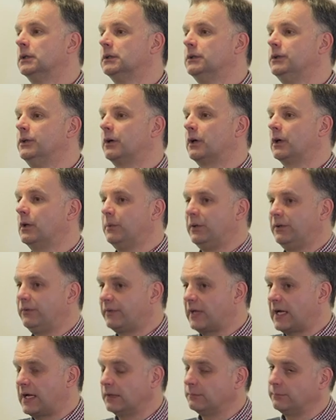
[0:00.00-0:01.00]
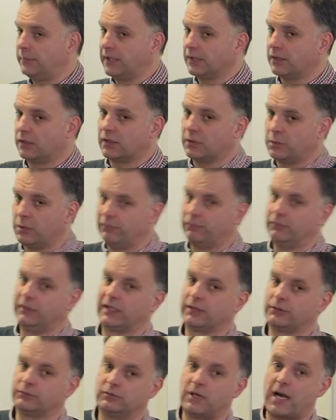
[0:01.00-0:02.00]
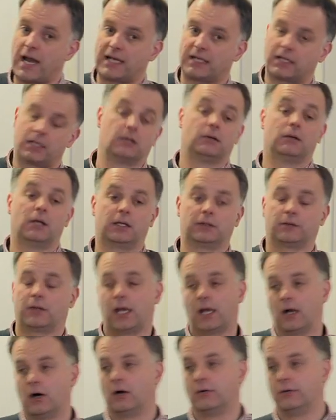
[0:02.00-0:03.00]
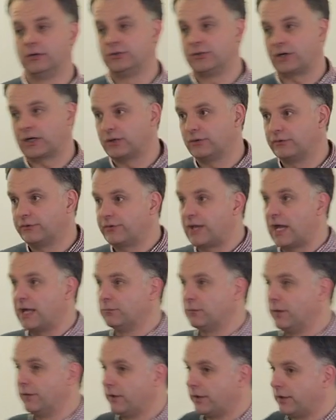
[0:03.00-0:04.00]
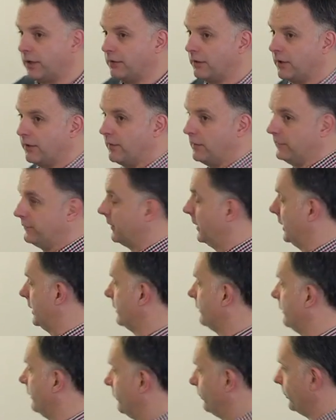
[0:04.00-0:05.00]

you're going to be sat being a quivering wreck like they are in Dragon's Den when they don't know their finances